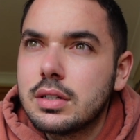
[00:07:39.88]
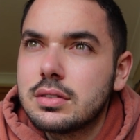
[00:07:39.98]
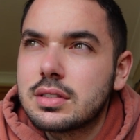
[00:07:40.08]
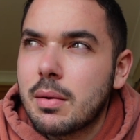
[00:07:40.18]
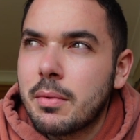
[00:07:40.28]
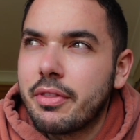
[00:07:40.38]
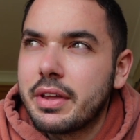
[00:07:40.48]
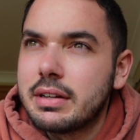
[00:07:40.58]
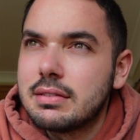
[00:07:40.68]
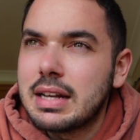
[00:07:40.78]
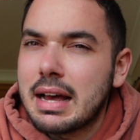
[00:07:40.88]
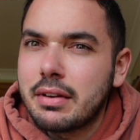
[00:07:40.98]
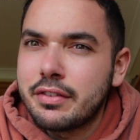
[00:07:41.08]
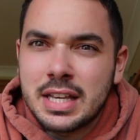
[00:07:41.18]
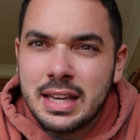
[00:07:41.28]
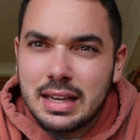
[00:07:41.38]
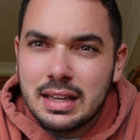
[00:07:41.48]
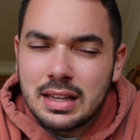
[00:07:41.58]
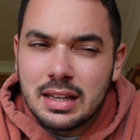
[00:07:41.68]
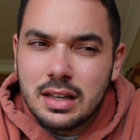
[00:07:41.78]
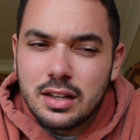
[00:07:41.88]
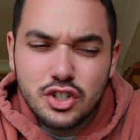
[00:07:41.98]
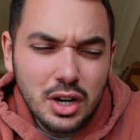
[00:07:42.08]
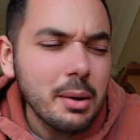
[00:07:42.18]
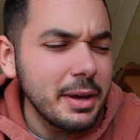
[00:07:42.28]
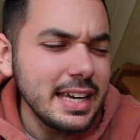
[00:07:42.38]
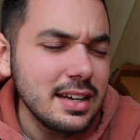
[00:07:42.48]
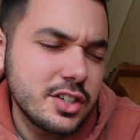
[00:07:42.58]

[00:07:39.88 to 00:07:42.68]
someone that now lives here. Do you know what I mean?